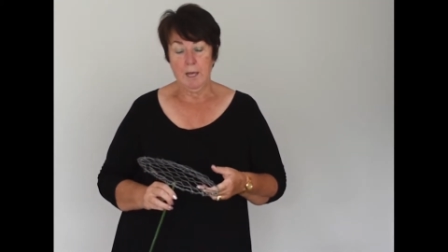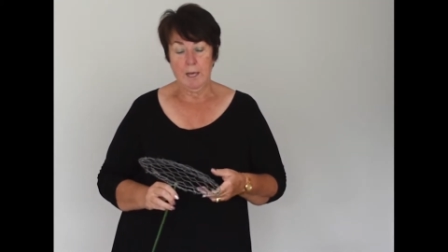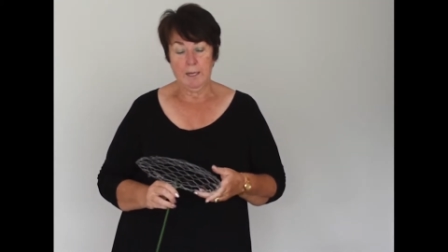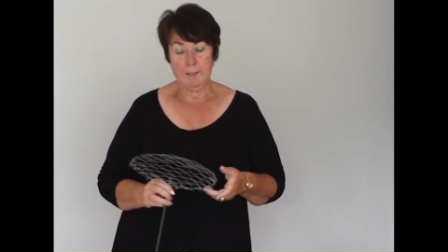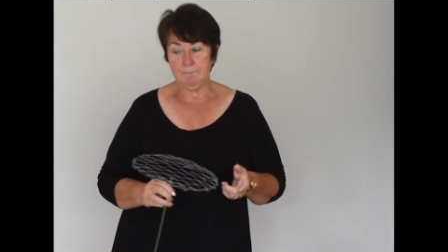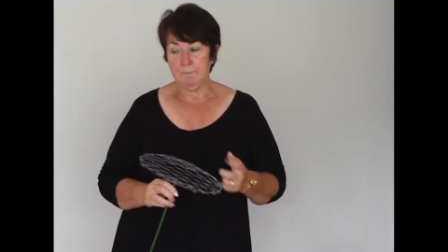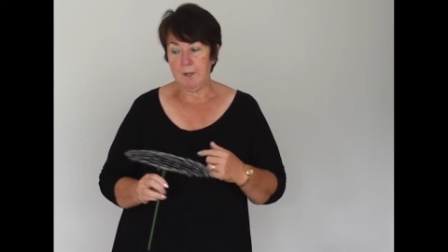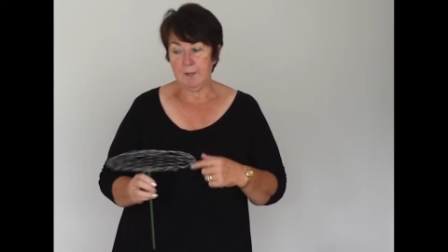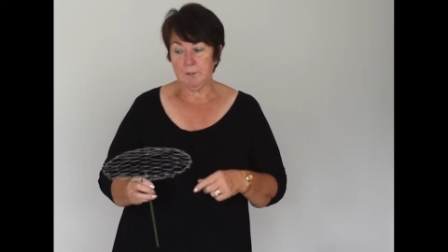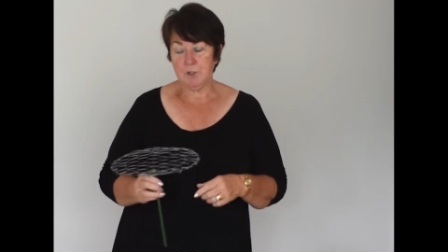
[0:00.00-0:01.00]
and
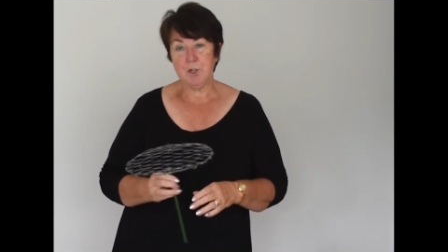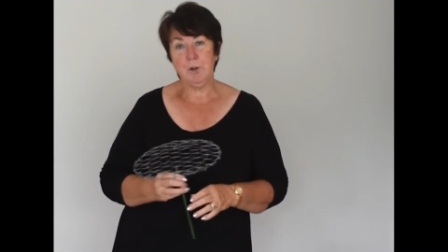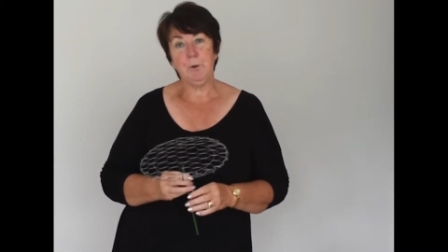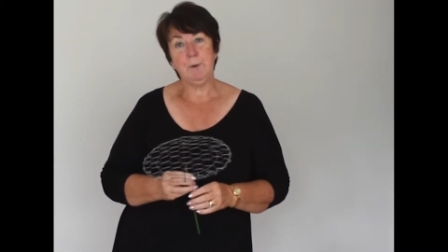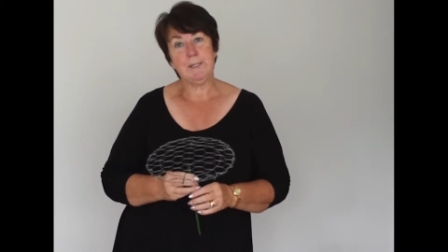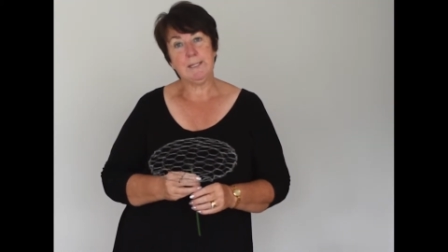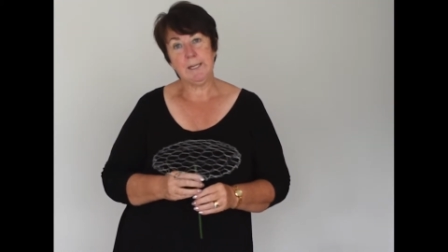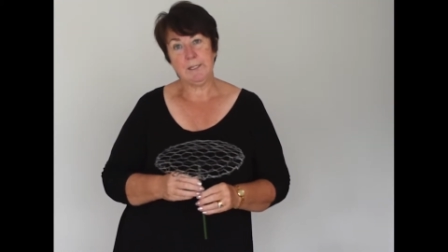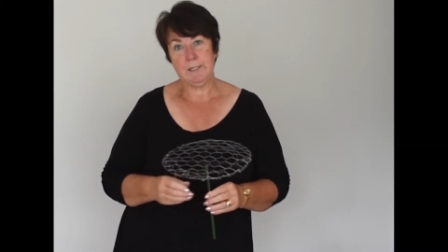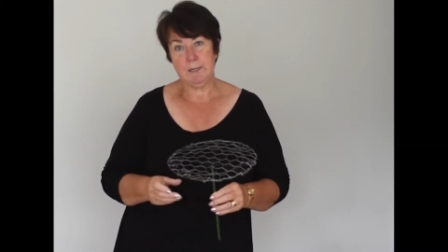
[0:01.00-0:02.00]
I'll show you in a
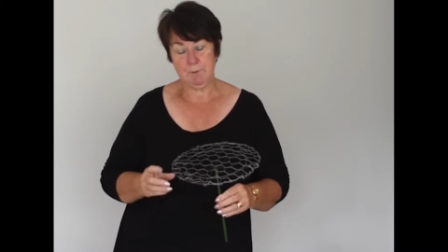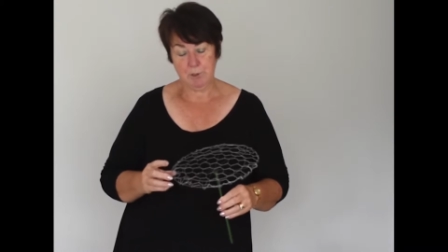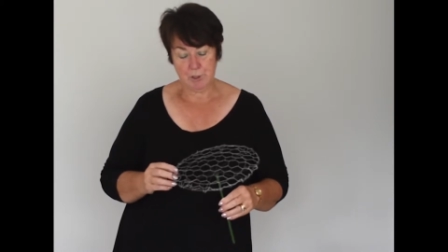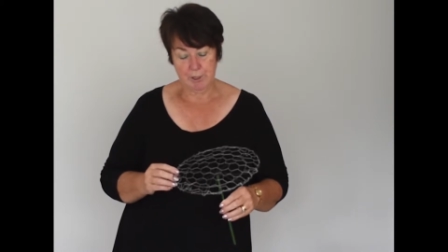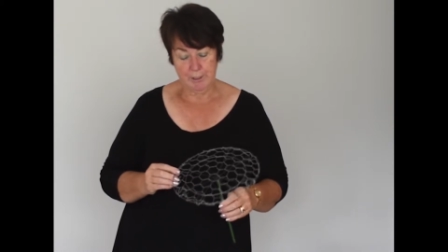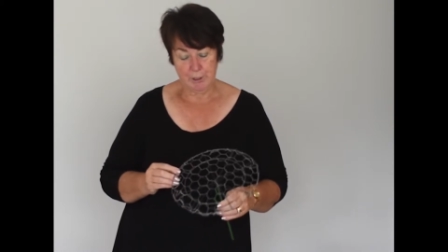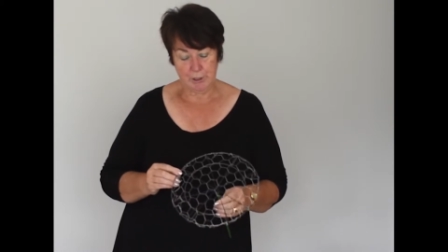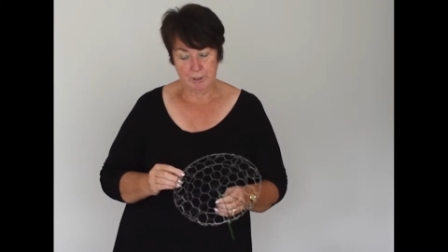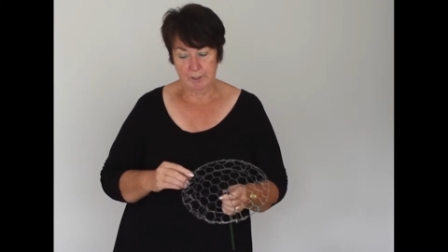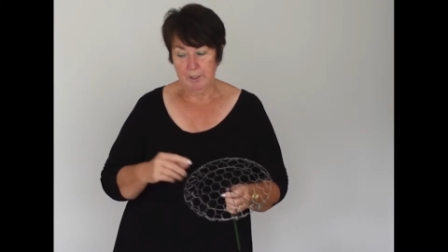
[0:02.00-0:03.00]
second
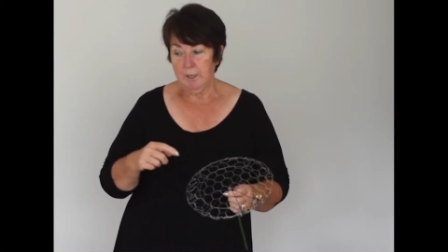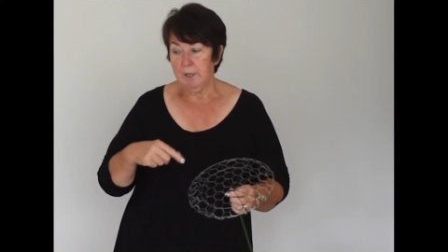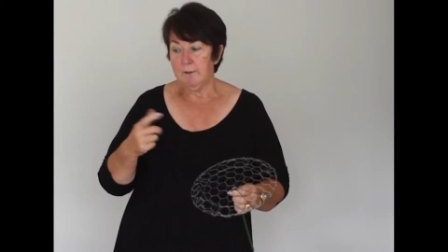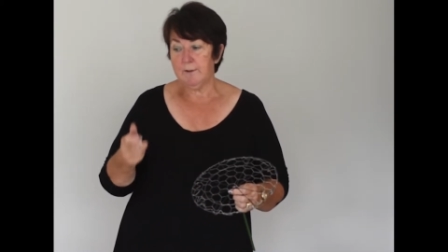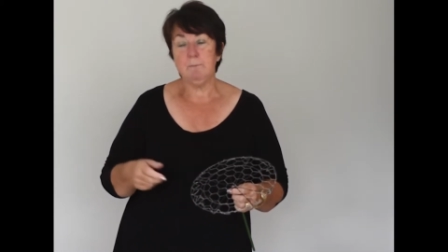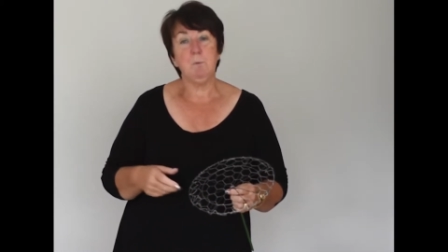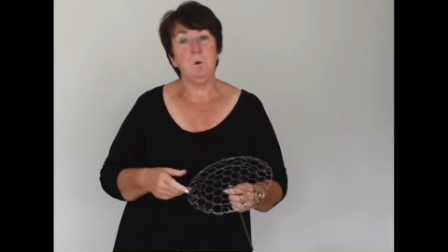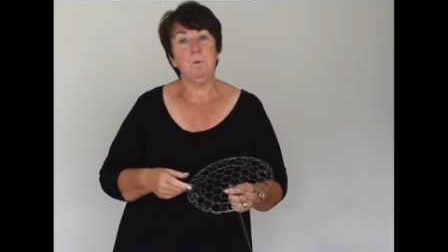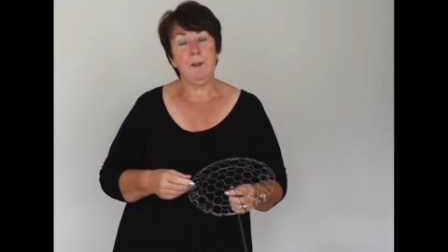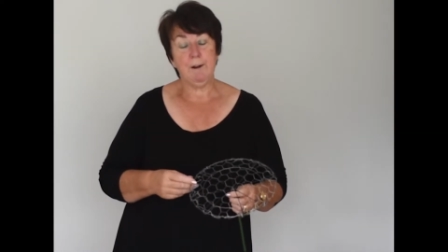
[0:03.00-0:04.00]
demonstration some
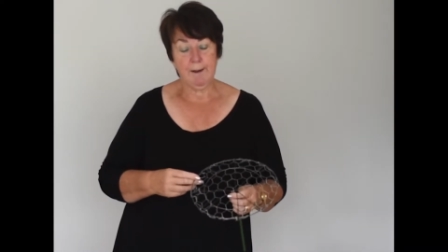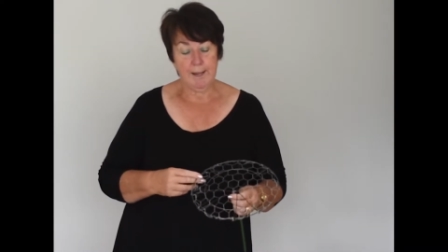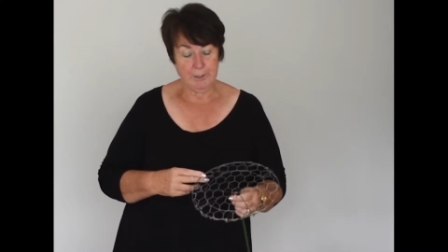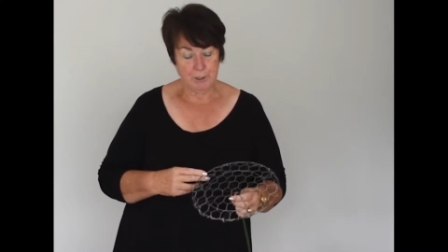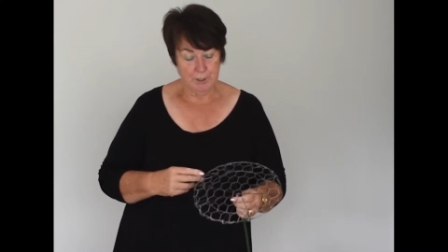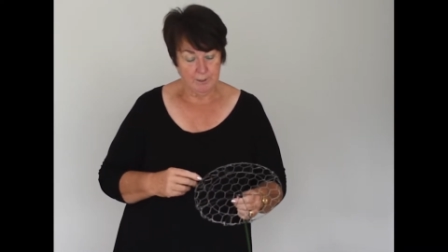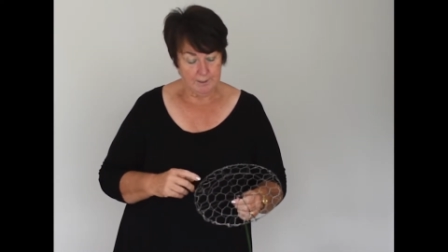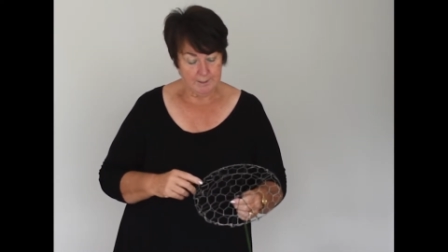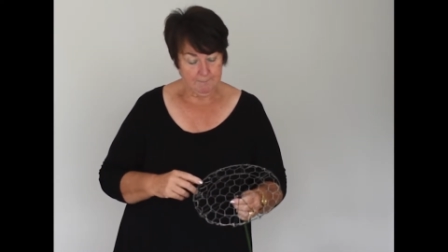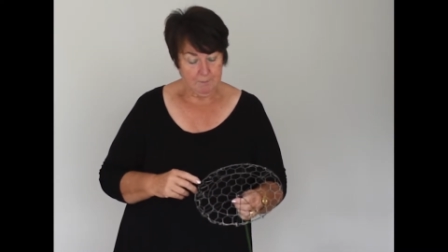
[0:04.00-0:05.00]
more
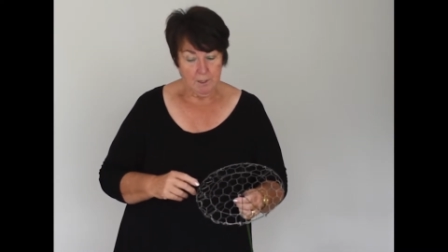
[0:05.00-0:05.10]
variations.